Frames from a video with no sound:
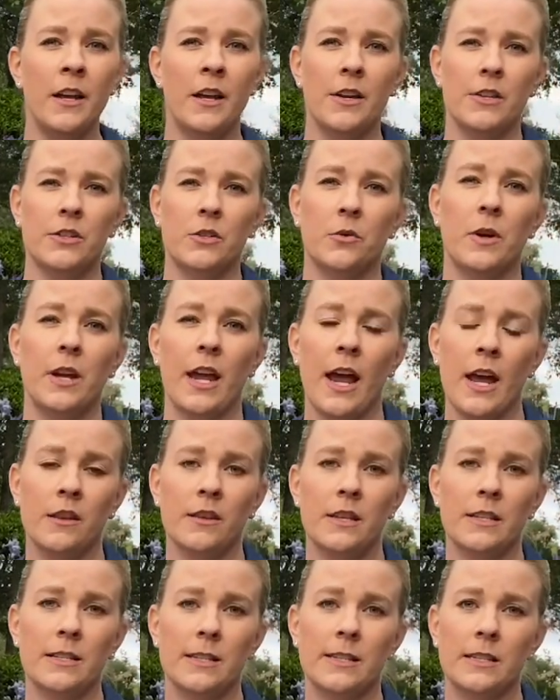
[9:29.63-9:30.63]
So again,
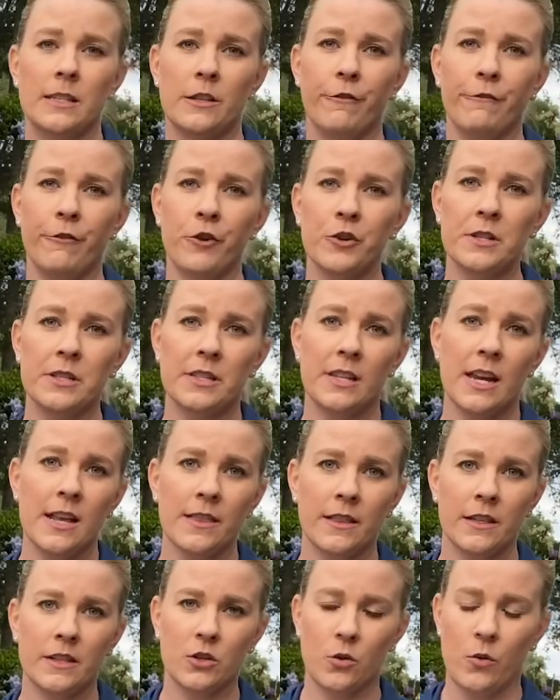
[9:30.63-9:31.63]
this is the first thing
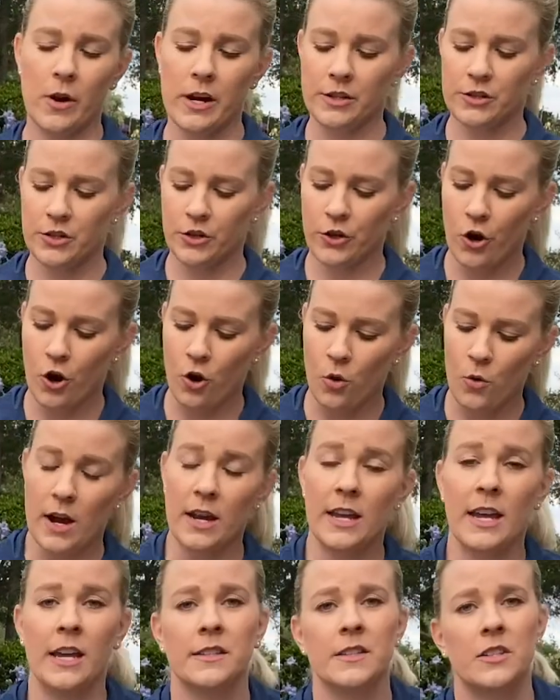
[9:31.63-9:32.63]
that's going to go
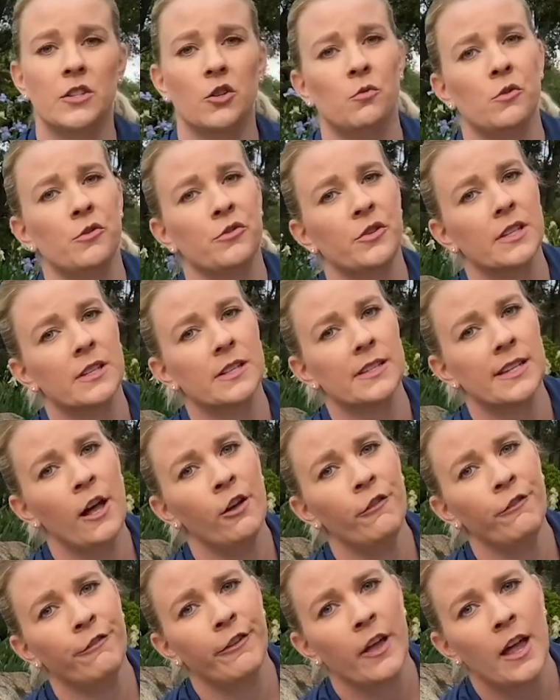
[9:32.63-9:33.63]
against the wound
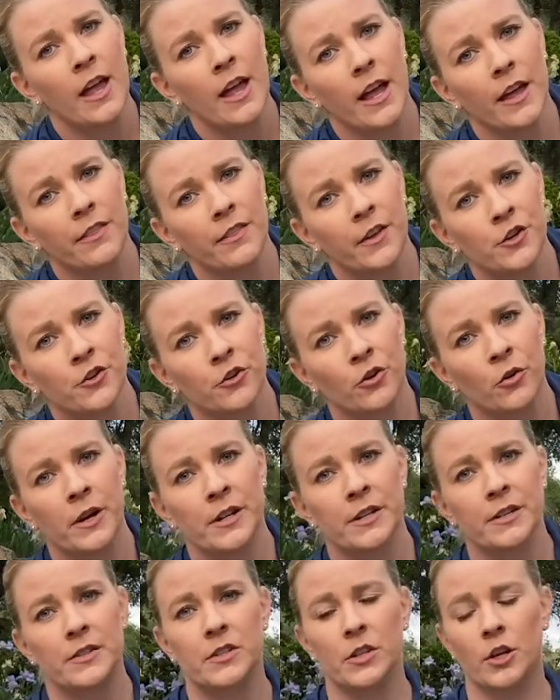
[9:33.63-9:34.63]
itself, and then you're going
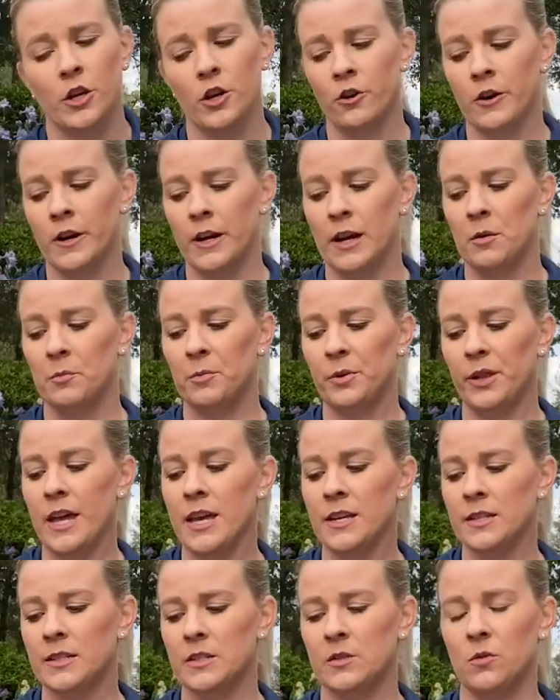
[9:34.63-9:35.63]
to secure it in
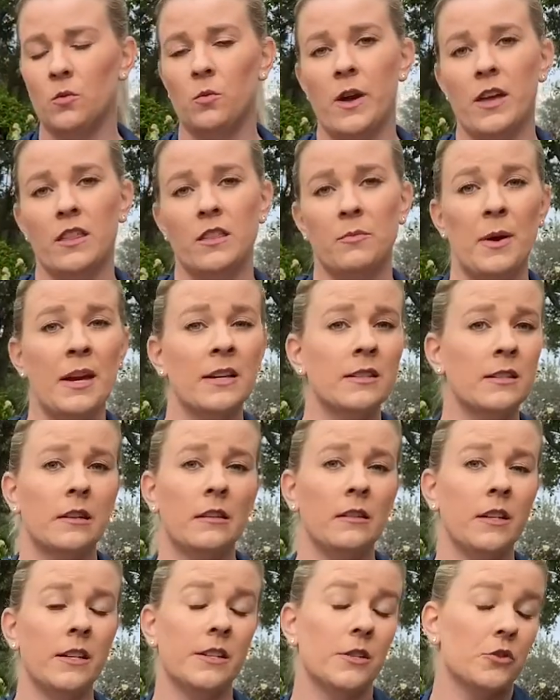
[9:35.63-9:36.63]
place with
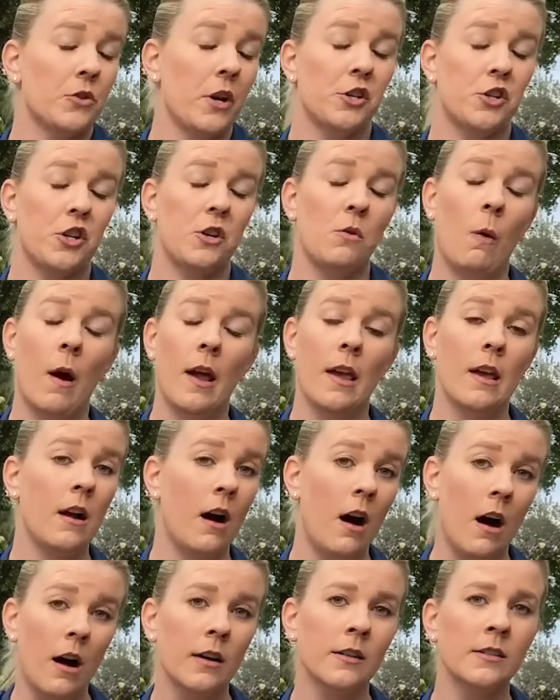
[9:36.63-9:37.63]
basically stretchy white
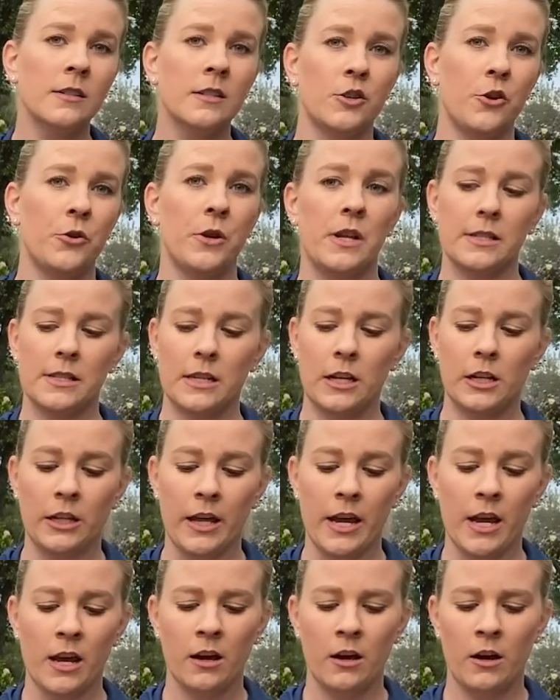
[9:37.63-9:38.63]
gauze known as
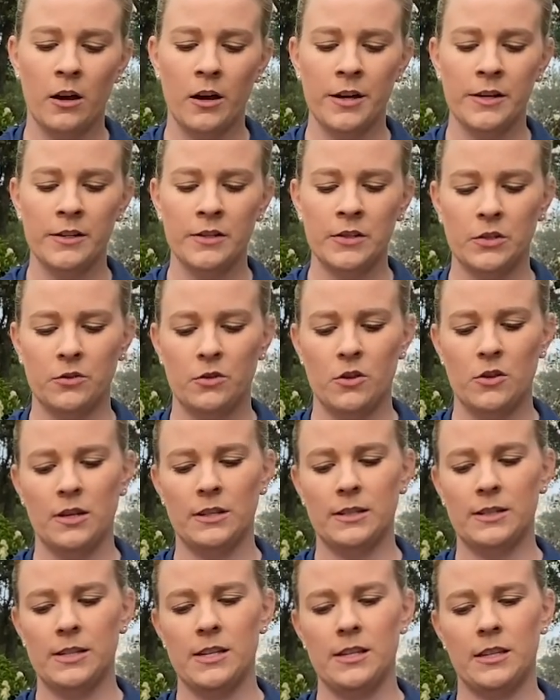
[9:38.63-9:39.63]
cling gauze. So you can
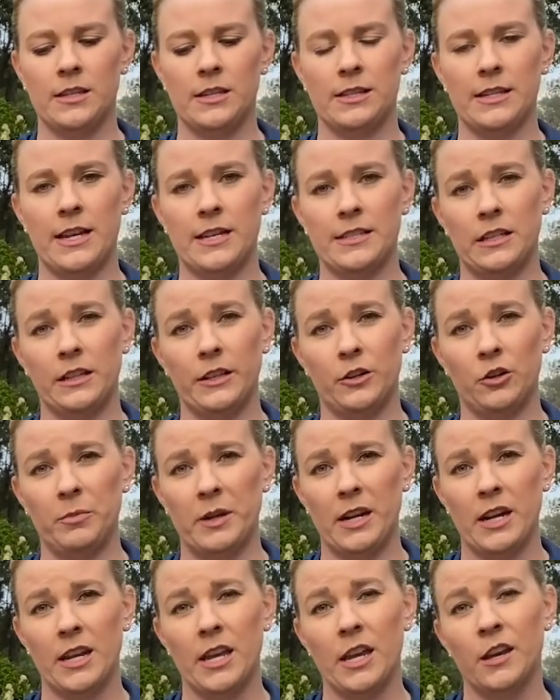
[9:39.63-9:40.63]
see that this has a little
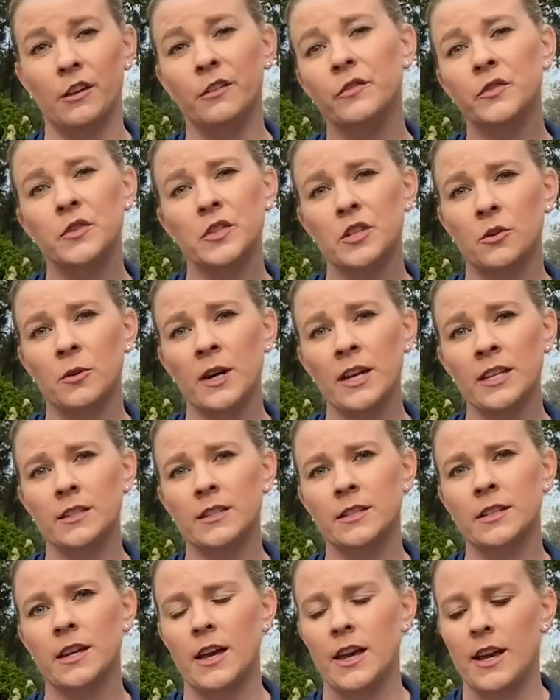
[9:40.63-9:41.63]
bit of give to
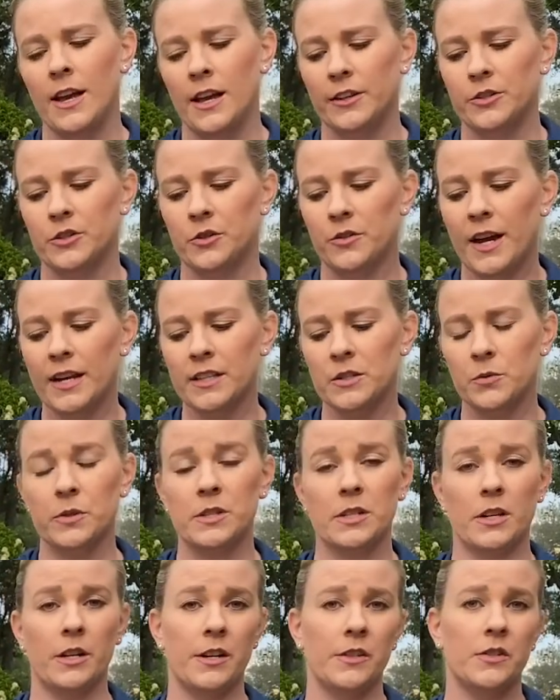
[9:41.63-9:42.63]
it, and so that's
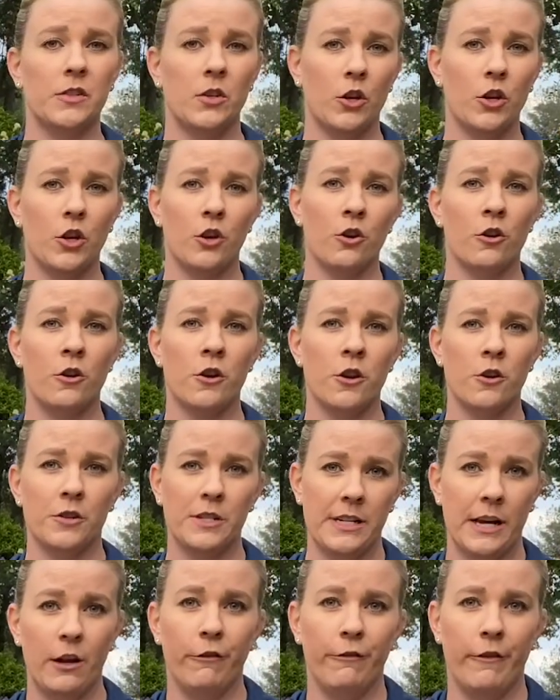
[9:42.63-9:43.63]
what's going to secure your
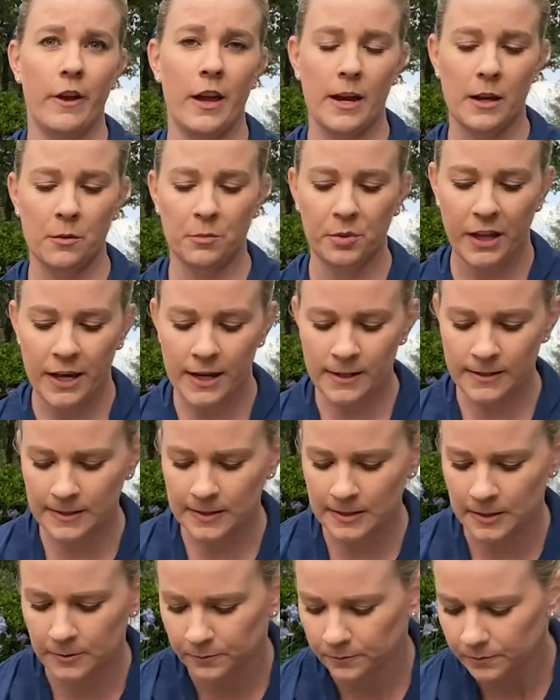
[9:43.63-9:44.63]
telfa in place.